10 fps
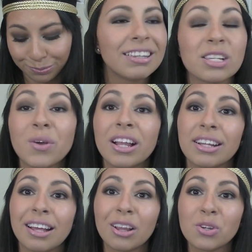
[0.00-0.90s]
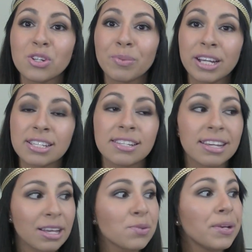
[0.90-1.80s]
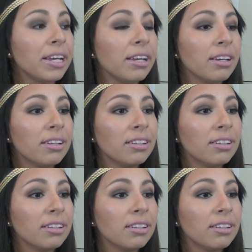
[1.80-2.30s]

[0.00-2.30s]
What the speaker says: That's why I like that lotion, because it tells me